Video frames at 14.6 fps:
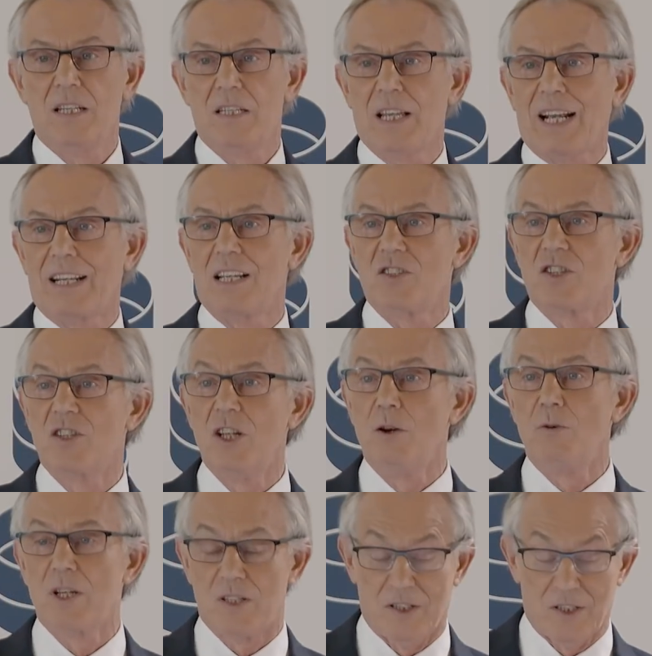is at its
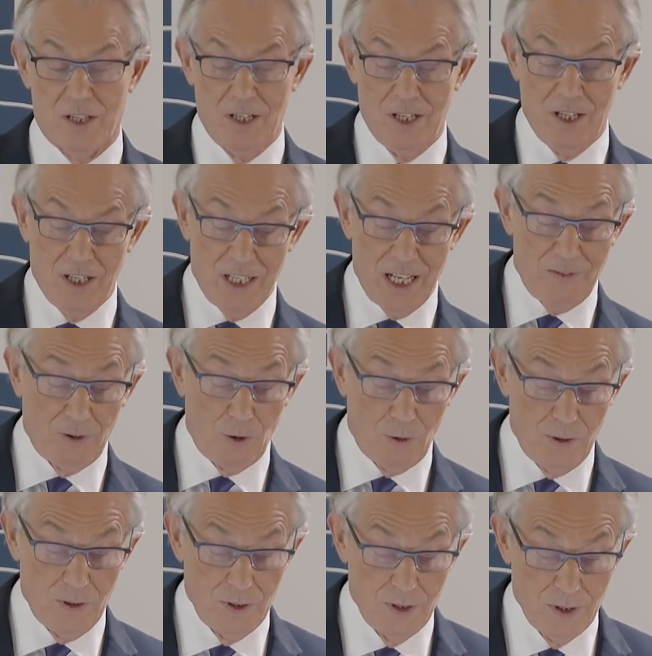lowest
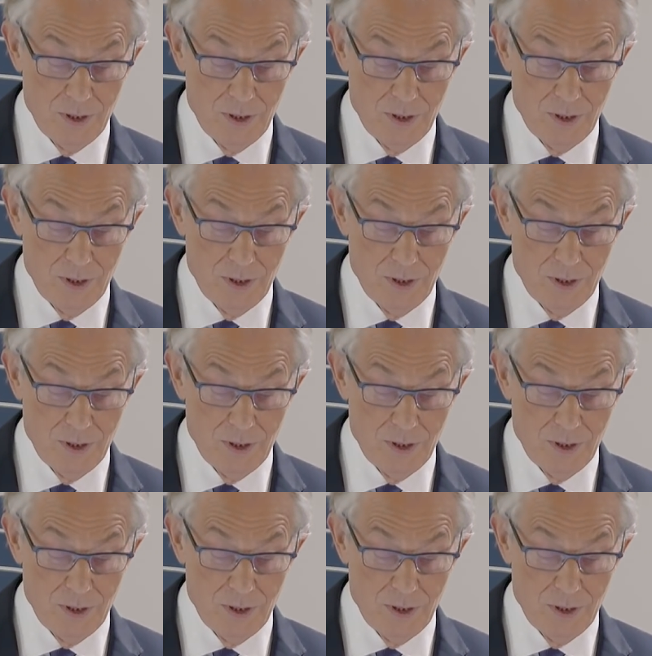level